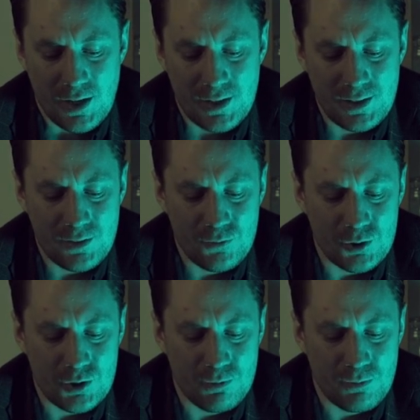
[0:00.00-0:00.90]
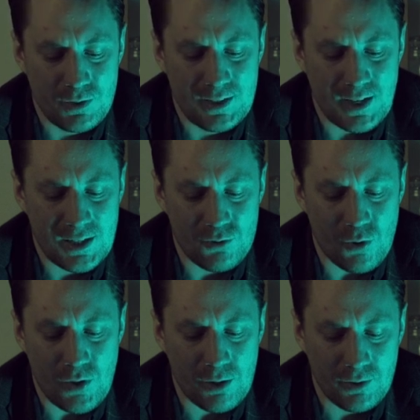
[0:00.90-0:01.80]
I didn't want to be guided
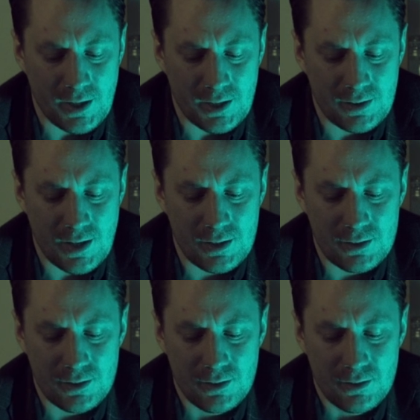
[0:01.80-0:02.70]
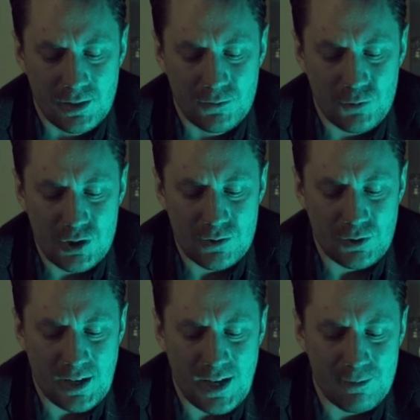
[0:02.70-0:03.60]
around like that. It wasn't
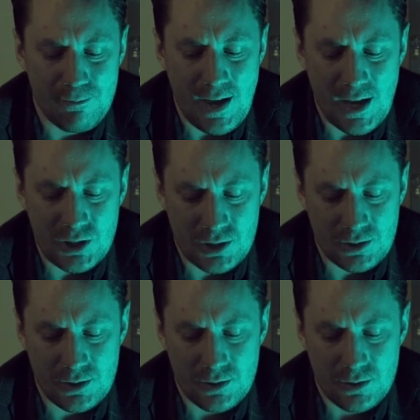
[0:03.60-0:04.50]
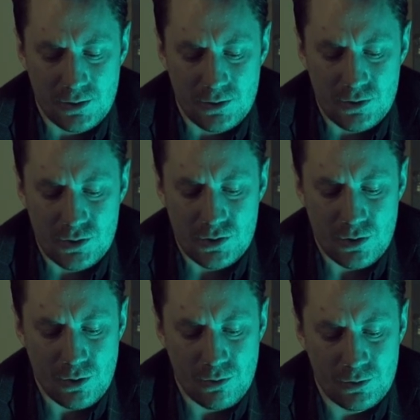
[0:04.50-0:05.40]
what I had imagined.
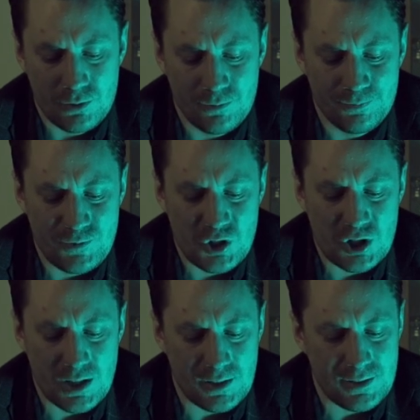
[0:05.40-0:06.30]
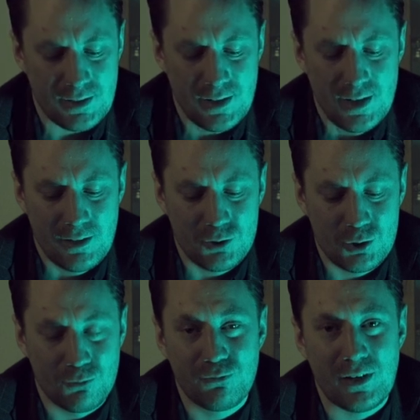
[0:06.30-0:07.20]
So, shit, I was
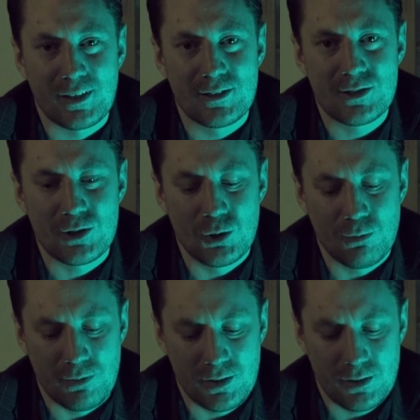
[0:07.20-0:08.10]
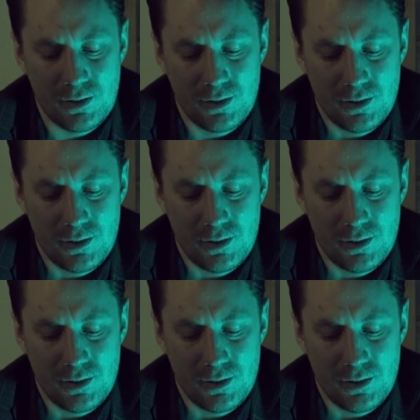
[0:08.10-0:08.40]
so fucking stupid.